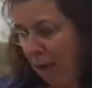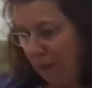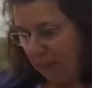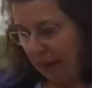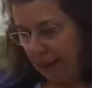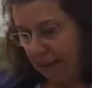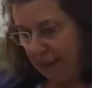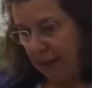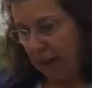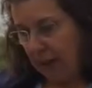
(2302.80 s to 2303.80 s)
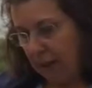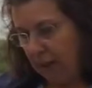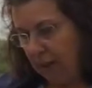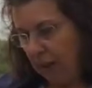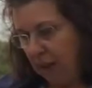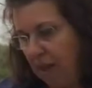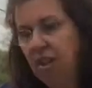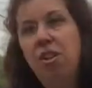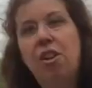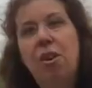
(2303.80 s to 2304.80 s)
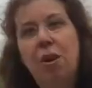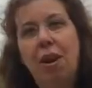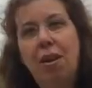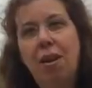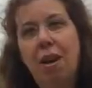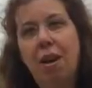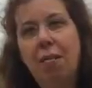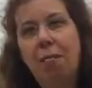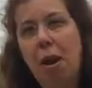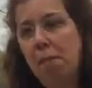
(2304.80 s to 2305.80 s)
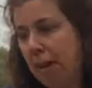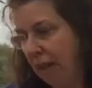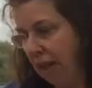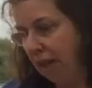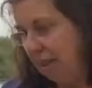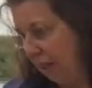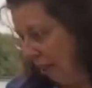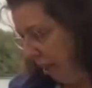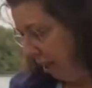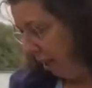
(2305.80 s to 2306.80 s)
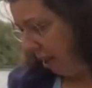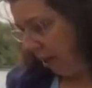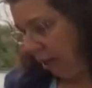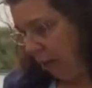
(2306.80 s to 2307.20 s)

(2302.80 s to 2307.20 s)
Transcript: bought a basket. So you know what, um, Rhinebeck, they sell these